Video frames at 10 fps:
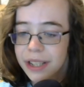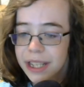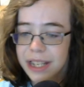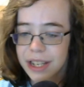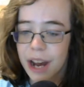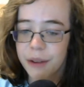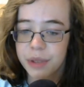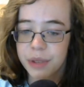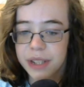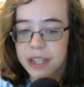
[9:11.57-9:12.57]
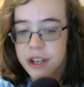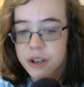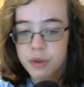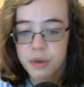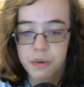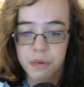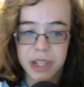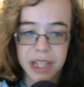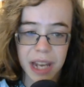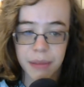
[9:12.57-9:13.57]
He's not really too
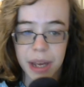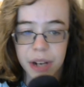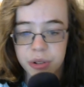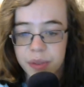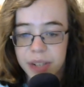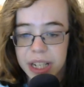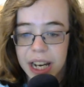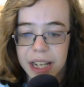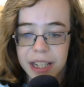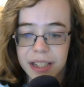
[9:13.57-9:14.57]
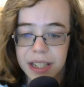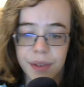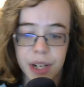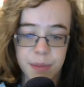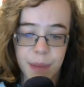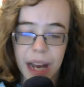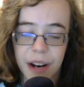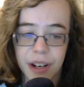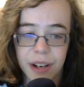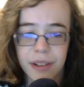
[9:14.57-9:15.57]
sentimental of a guy, given his
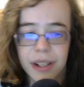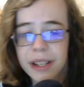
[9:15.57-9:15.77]
background,